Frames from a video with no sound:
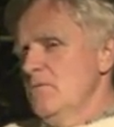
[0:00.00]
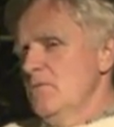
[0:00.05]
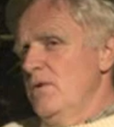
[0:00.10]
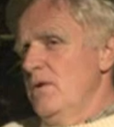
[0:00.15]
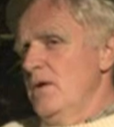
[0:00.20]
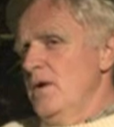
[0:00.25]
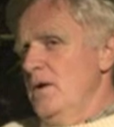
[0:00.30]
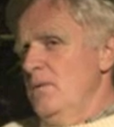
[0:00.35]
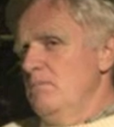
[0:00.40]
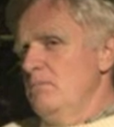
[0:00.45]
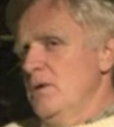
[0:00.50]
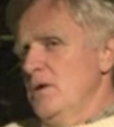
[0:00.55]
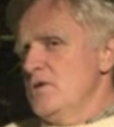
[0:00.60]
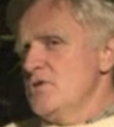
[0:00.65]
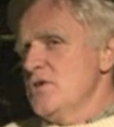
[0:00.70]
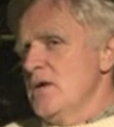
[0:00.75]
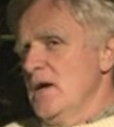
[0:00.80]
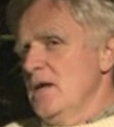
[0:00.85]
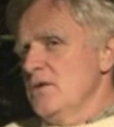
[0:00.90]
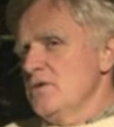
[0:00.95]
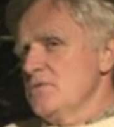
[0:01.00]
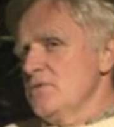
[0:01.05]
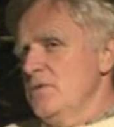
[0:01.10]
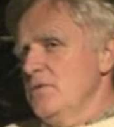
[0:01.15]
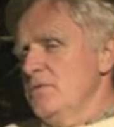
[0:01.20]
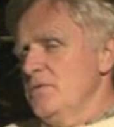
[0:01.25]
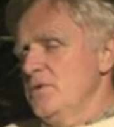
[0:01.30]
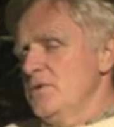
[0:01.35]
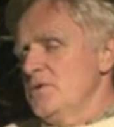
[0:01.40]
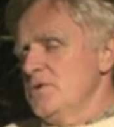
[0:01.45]
very big challenge for
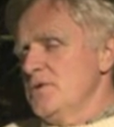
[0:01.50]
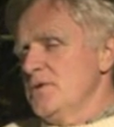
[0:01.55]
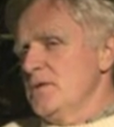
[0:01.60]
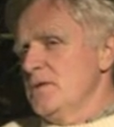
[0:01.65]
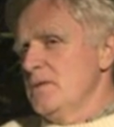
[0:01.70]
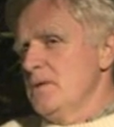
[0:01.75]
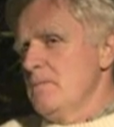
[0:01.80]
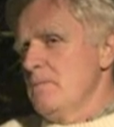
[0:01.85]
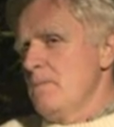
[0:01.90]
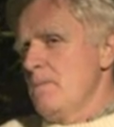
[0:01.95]
the future.